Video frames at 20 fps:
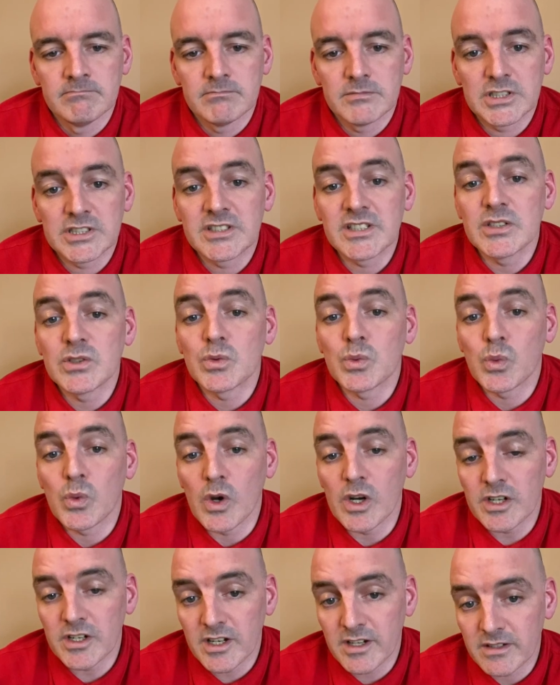But since
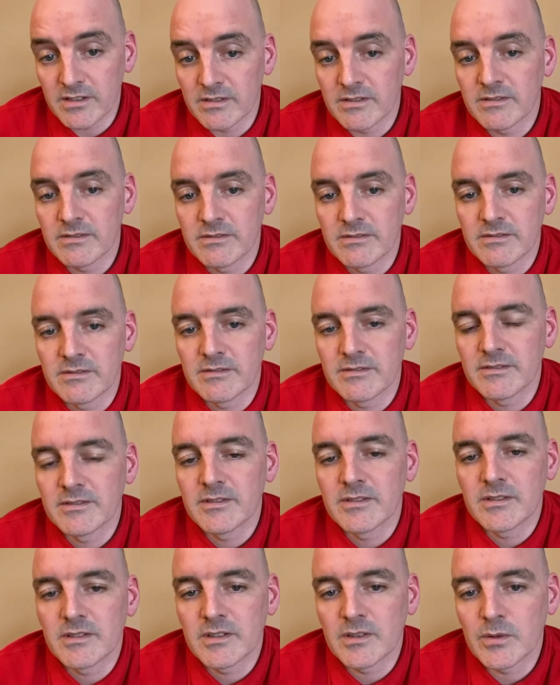working
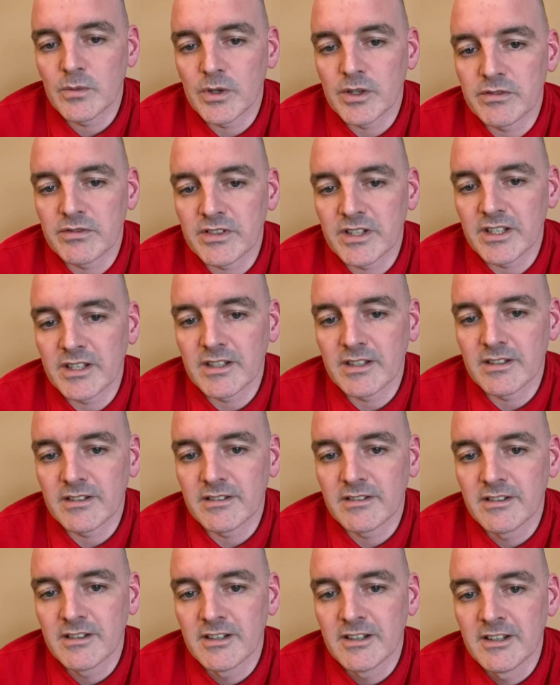with
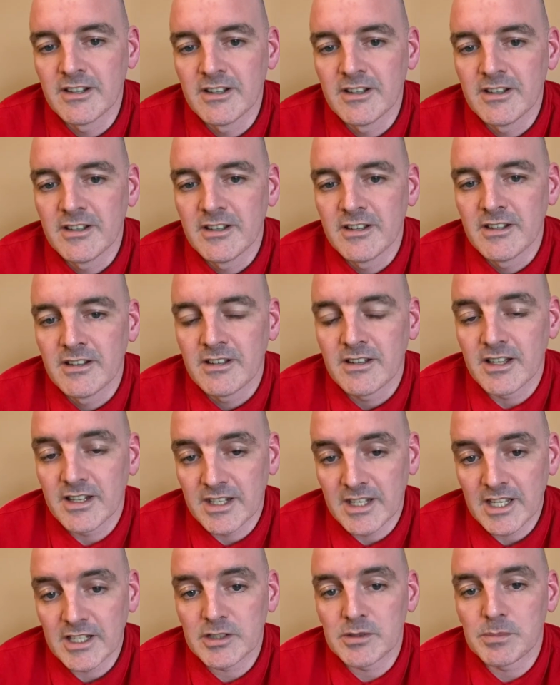an
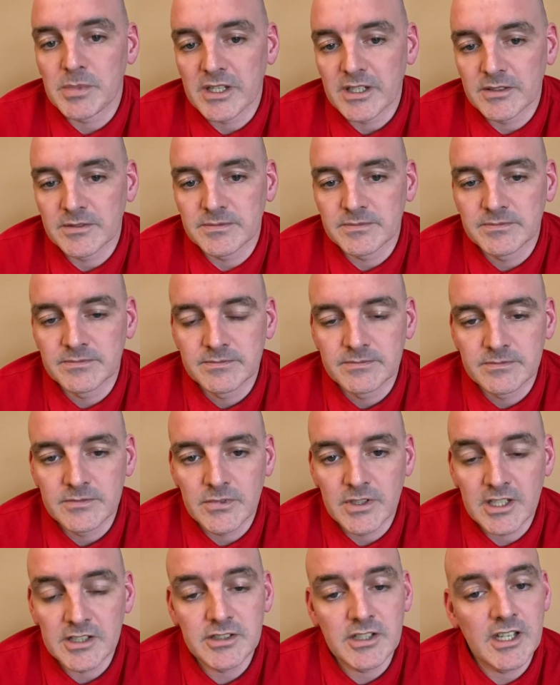expert,
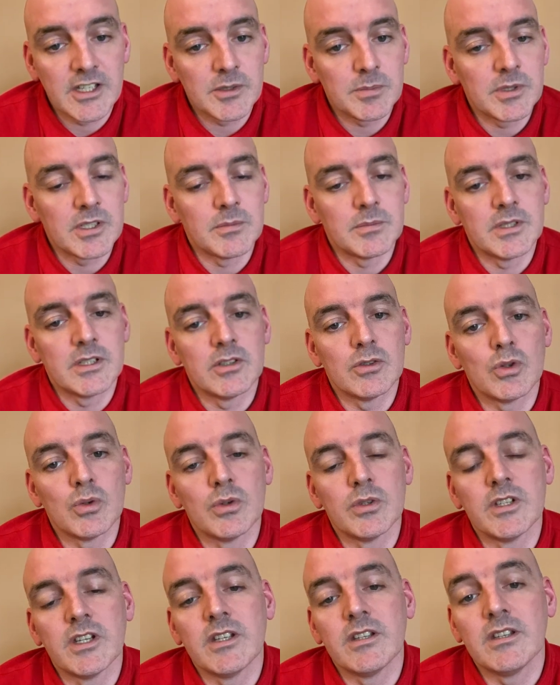this expert being
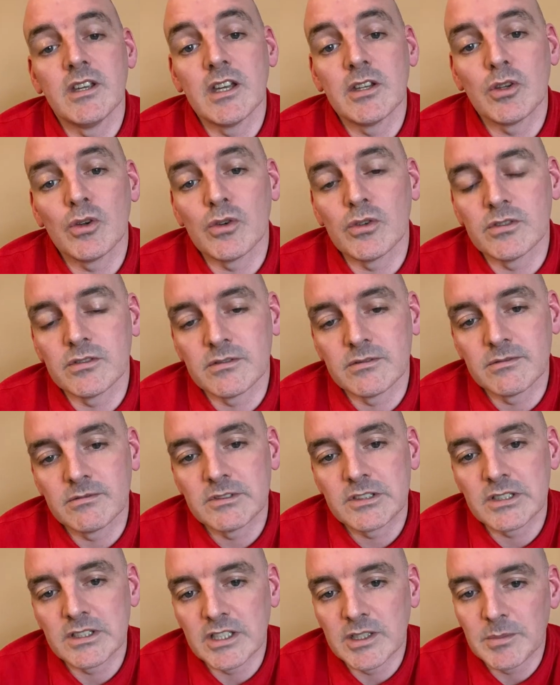Tony Yeton
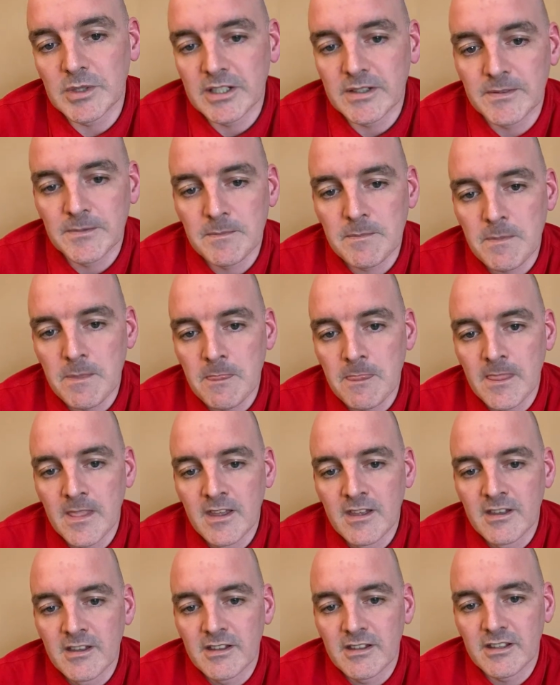Selene,
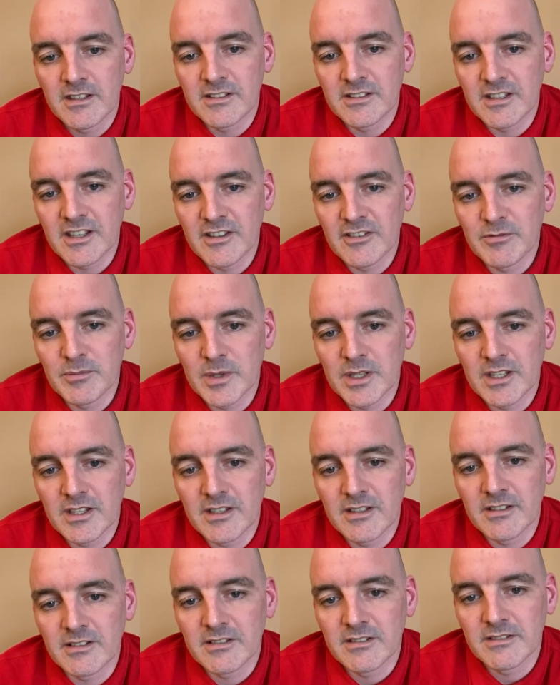he's gave
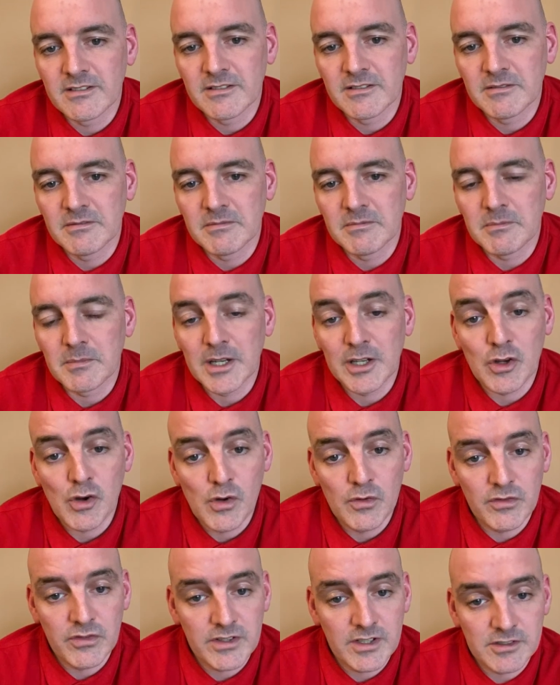me my
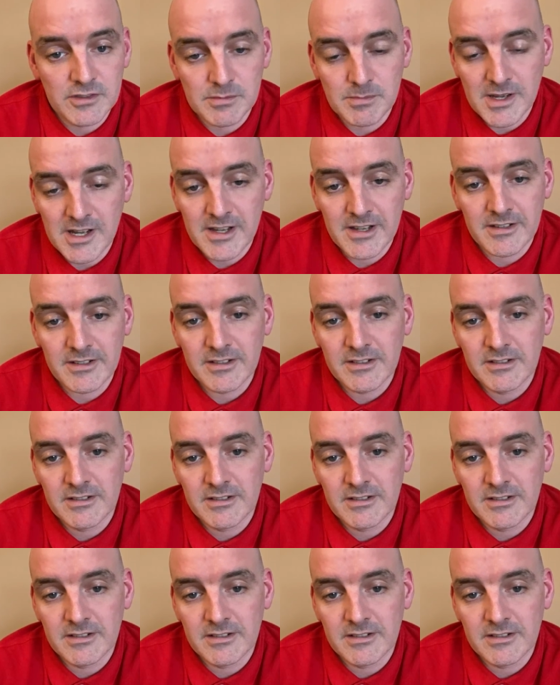confidence back,